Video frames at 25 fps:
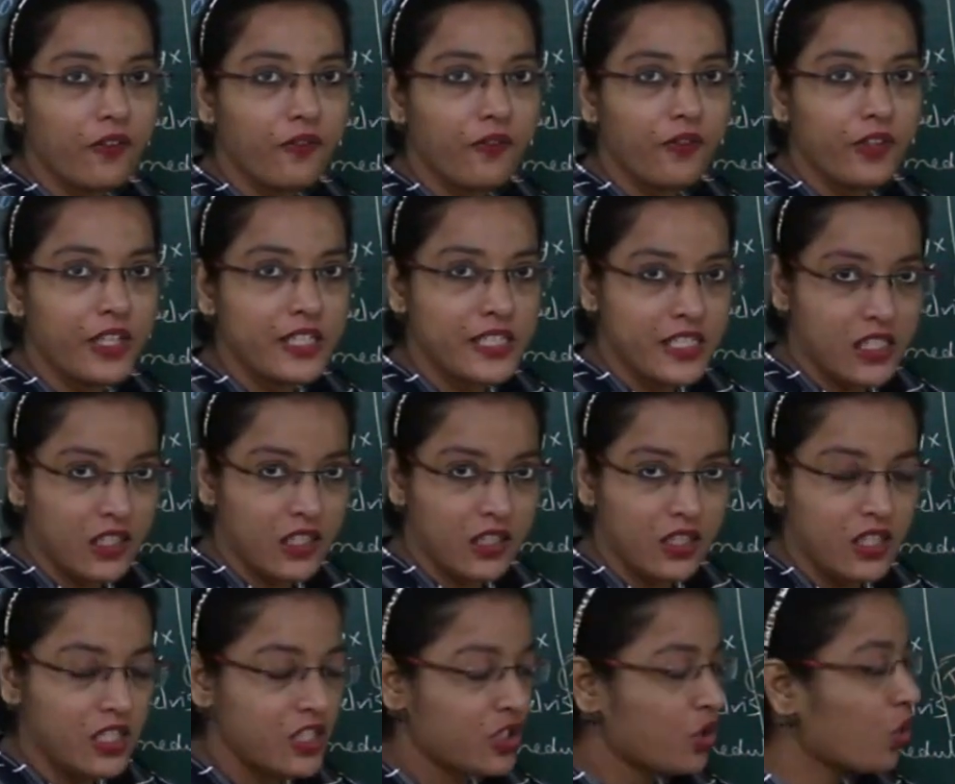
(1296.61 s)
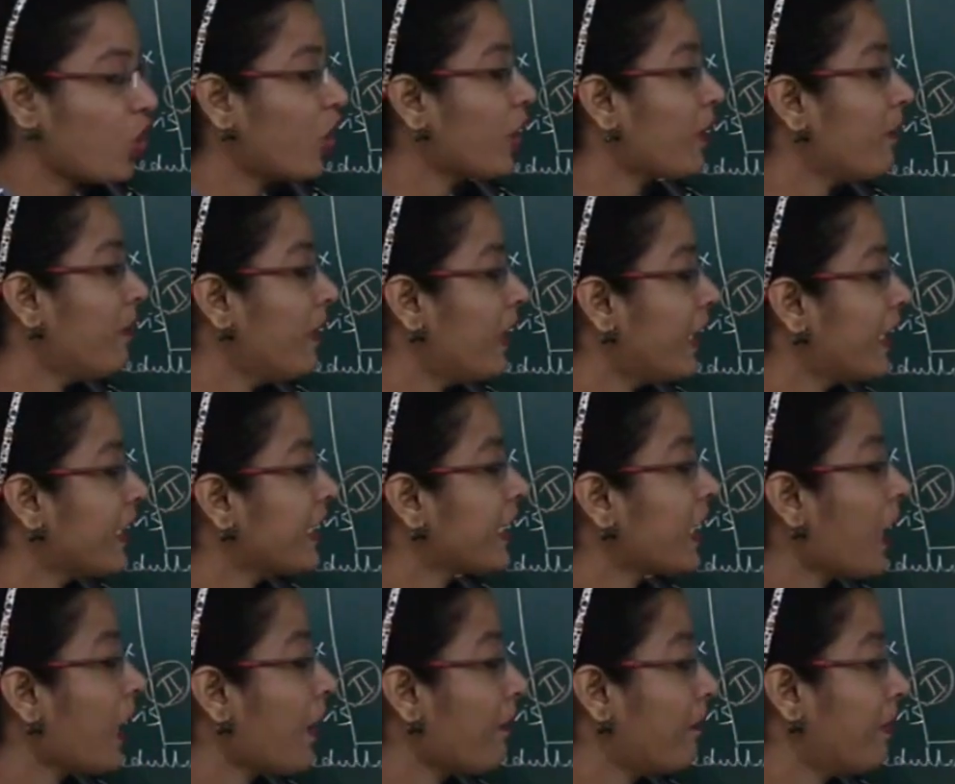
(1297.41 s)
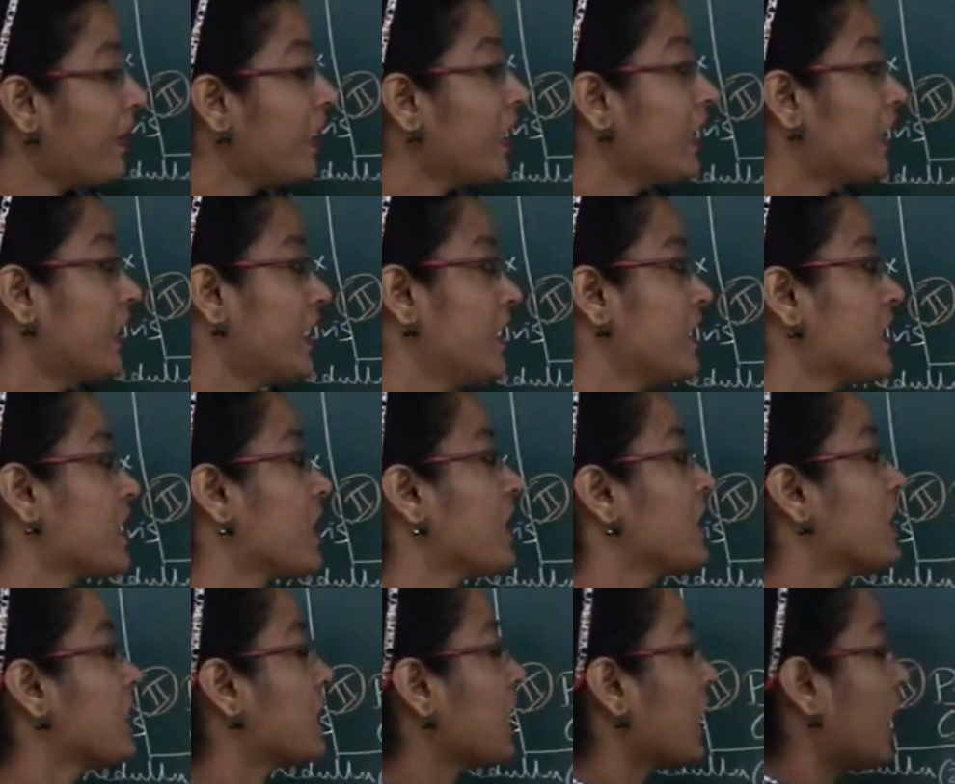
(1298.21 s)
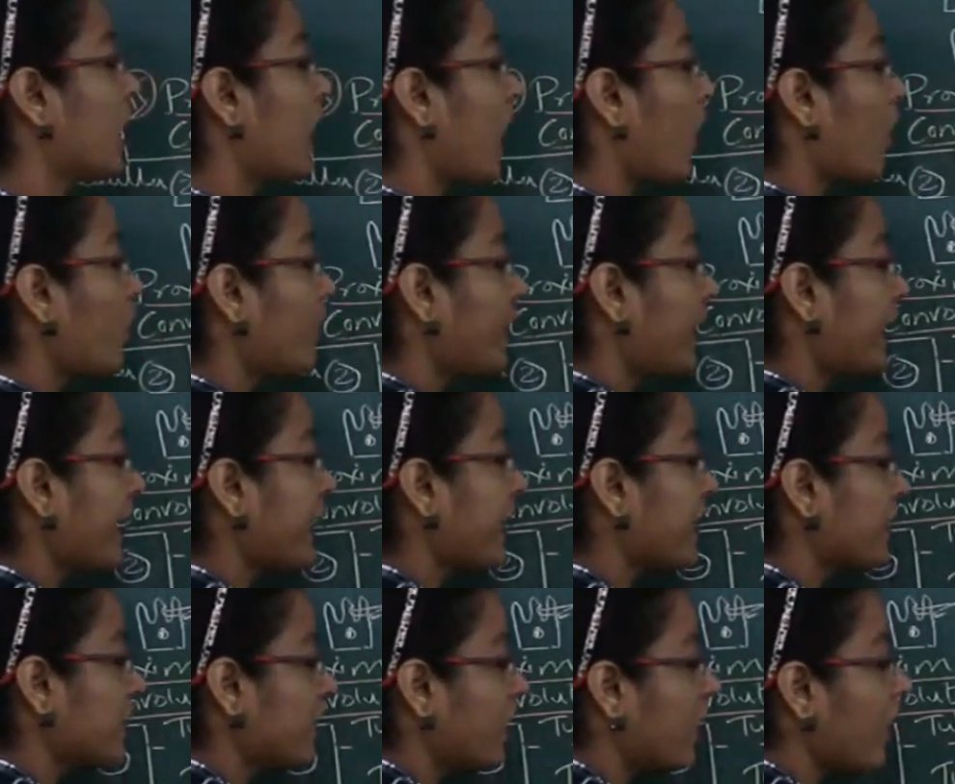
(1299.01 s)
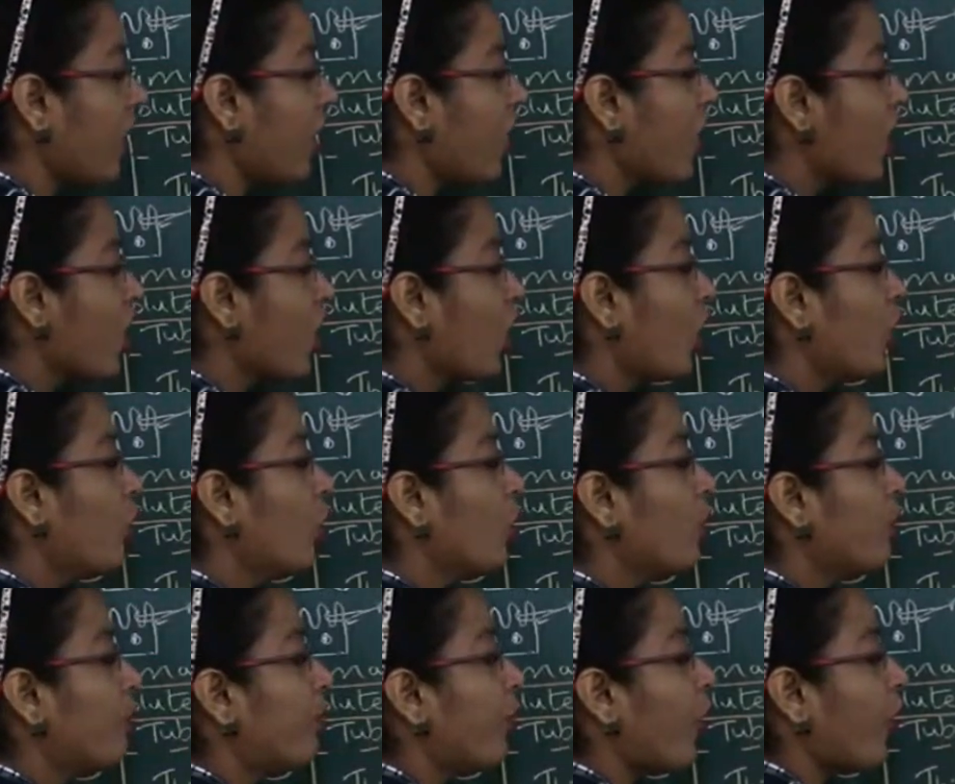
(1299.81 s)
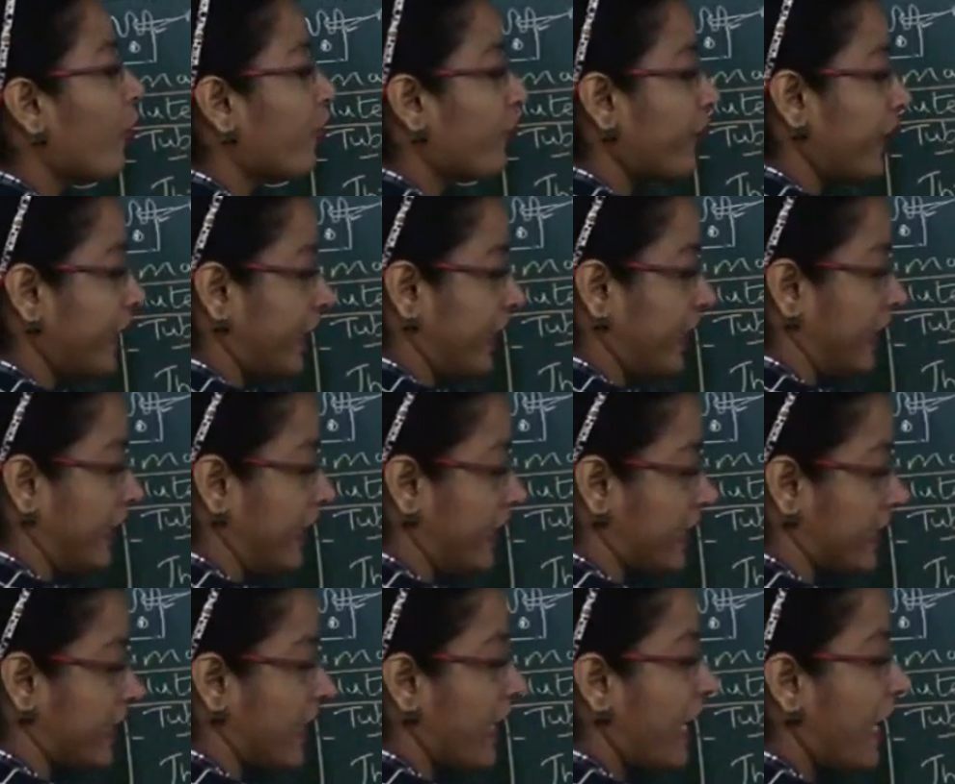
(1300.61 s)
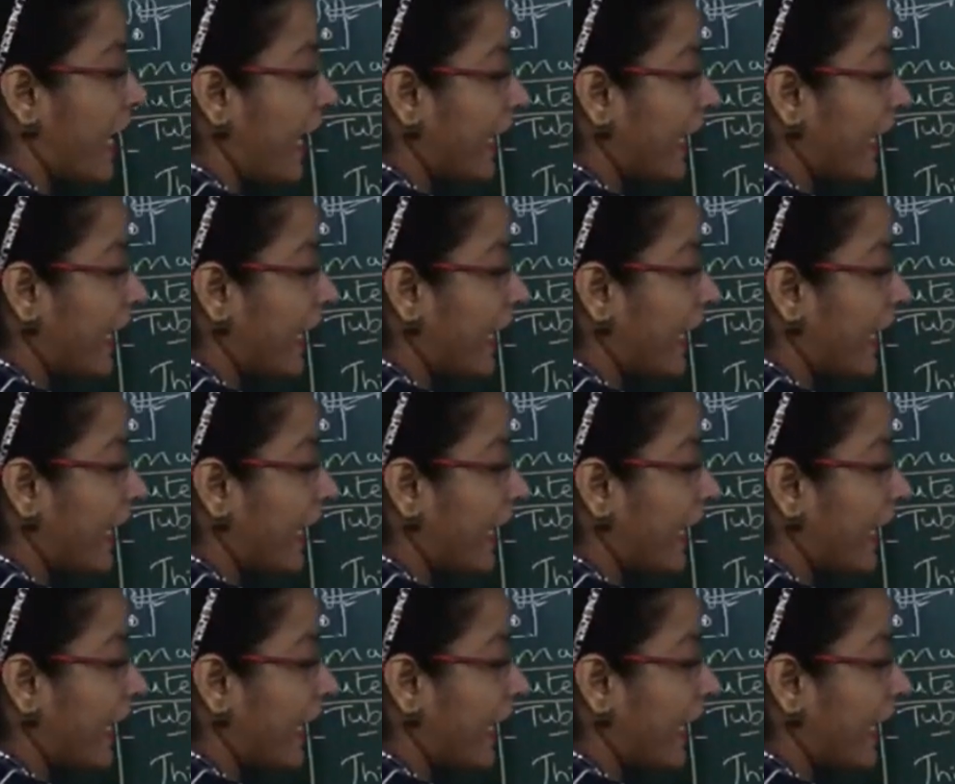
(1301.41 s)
vessels or blood capillaries surrounding the loop of Henle's,